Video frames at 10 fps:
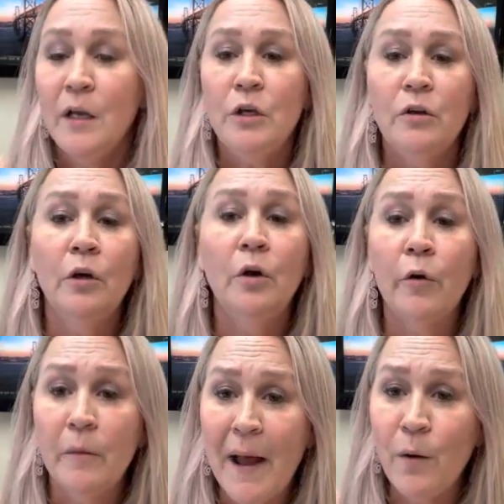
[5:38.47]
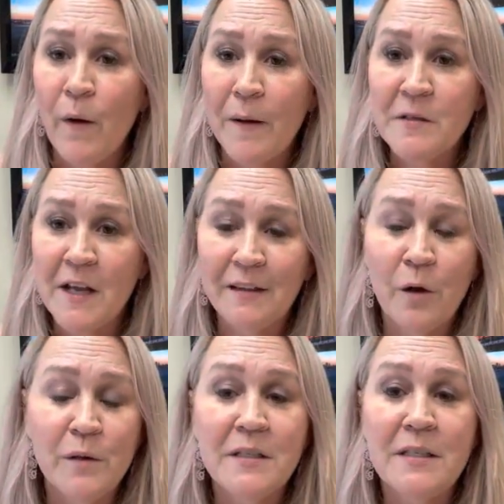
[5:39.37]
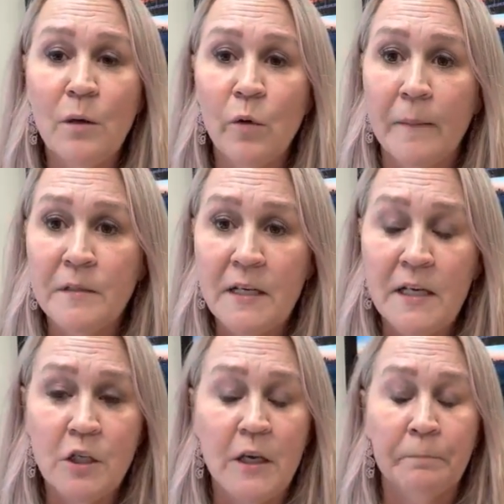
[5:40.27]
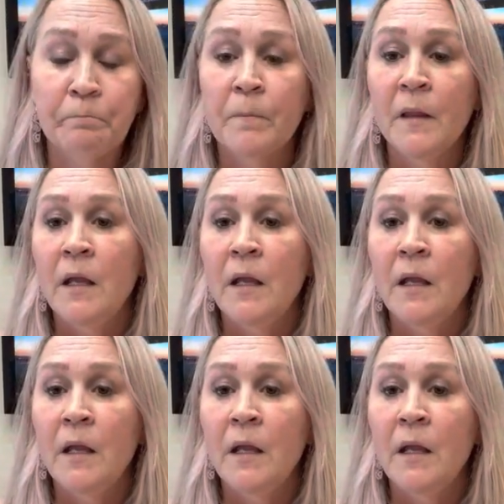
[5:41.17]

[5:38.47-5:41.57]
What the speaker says: You can go to my website though and see where I'm teaching.